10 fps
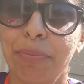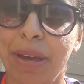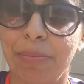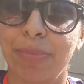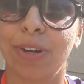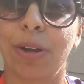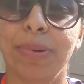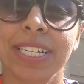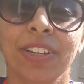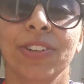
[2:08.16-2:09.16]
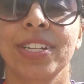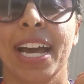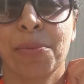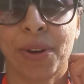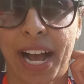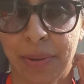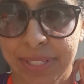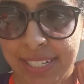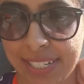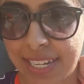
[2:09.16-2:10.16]
remember a particular time where I
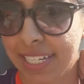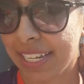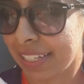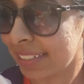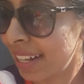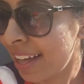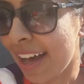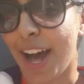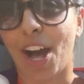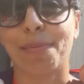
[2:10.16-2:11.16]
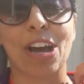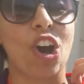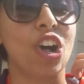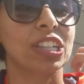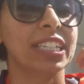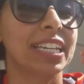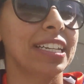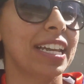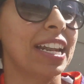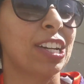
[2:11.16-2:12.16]
was studying at All
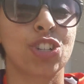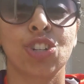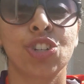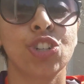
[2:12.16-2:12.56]
In, and I just